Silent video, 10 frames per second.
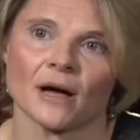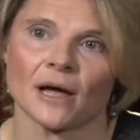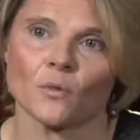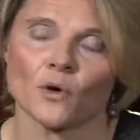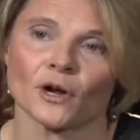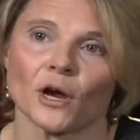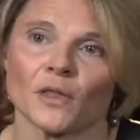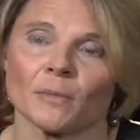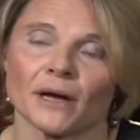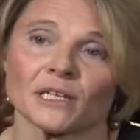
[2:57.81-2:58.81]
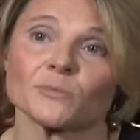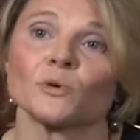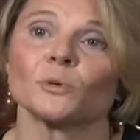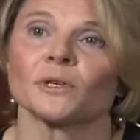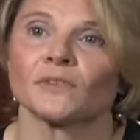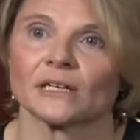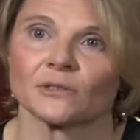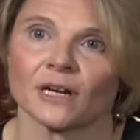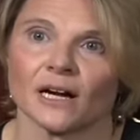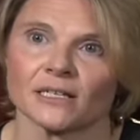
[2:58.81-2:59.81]
by working on the body's pool of
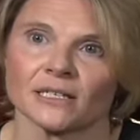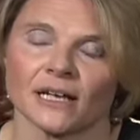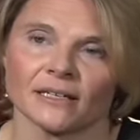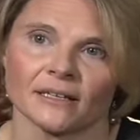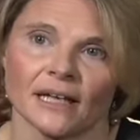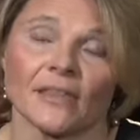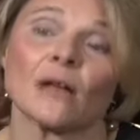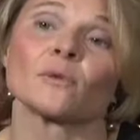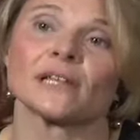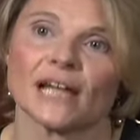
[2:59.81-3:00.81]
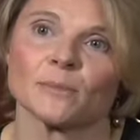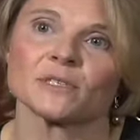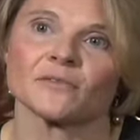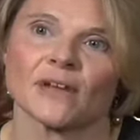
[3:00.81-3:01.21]
nitric oxide, and that really helps the